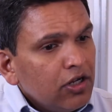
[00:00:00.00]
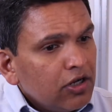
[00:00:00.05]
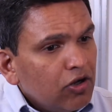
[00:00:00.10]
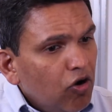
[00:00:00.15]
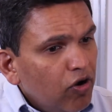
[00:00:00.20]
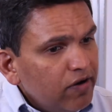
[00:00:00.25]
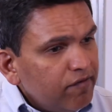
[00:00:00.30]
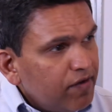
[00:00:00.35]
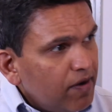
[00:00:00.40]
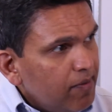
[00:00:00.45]

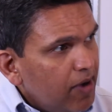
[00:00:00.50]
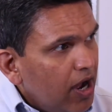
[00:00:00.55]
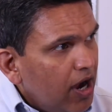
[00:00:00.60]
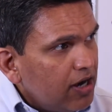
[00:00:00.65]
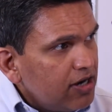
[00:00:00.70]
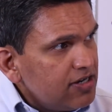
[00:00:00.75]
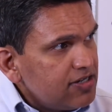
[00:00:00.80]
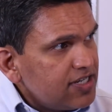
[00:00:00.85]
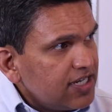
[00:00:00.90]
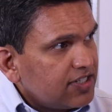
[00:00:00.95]
going from
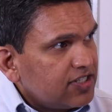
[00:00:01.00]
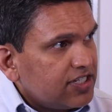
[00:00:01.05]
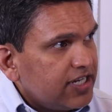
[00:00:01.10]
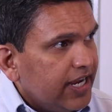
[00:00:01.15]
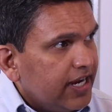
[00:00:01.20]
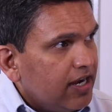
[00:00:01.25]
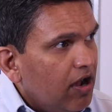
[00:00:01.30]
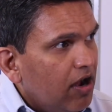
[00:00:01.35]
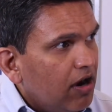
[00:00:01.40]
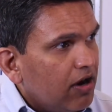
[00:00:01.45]

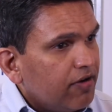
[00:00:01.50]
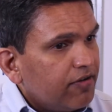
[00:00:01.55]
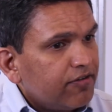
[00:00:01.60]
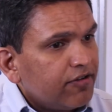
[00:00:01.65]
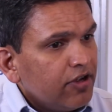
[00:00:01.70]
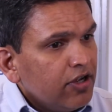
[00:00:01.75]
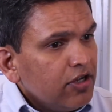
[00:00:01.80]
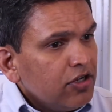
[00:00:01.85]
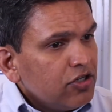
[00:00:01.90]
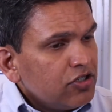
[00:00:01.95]
168 hours
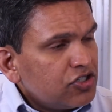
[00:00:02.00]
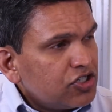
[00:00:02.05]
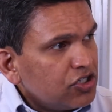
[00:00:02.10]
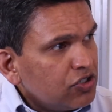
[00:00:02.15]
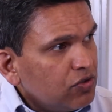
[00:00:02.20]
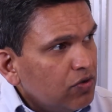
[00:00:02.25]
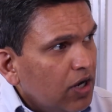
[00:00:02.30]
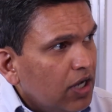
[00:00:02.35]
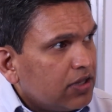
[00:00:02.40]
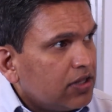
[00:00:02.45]

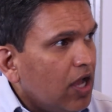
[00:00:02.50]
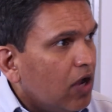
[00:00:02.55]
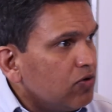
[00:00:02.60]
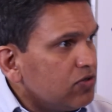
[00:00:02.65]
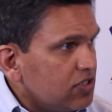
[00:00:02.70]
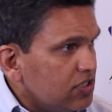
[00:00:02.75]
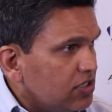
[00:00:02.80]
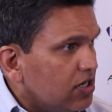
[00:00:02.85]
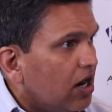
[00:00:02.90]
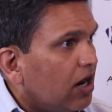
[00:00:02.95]
to
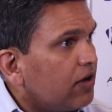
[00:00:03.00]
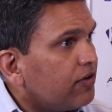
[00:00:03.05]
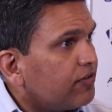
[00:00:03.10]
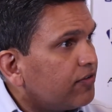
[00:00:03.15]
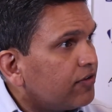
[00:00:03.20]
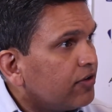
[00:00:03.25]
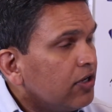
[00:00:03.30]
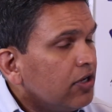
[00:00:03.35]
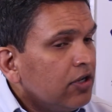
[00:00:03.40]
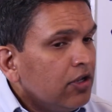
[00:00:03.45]
1,000
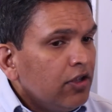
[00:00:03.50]
hours.